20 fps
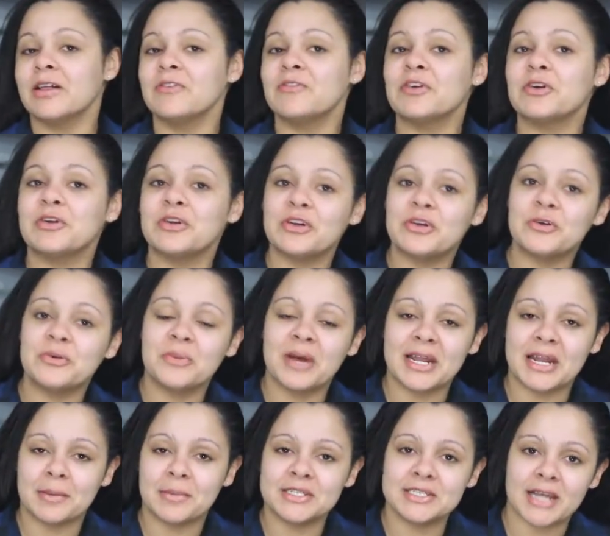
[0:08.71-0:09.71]
If you're new, my
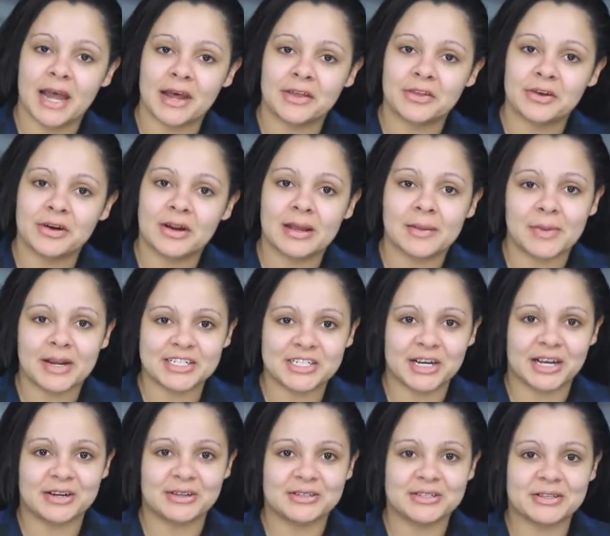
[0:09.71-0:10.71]
name is Heather and my
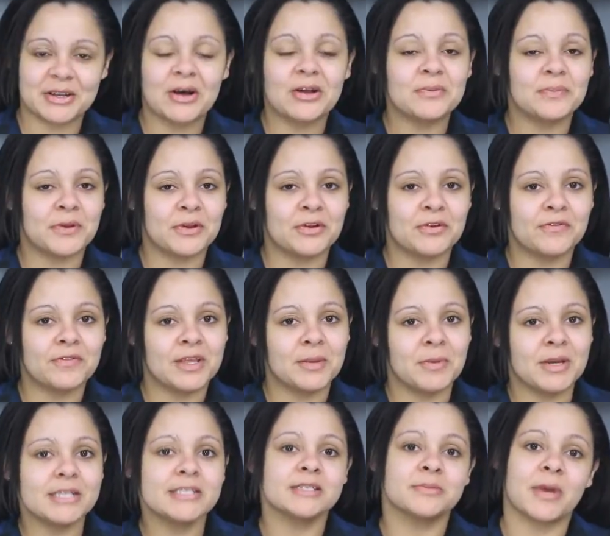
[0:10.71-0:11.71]
channel is called Beautifully
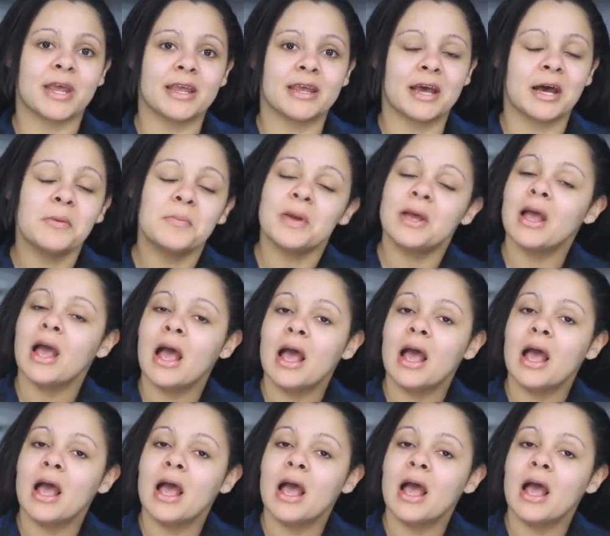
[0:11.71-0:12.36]
Mixed Makeup.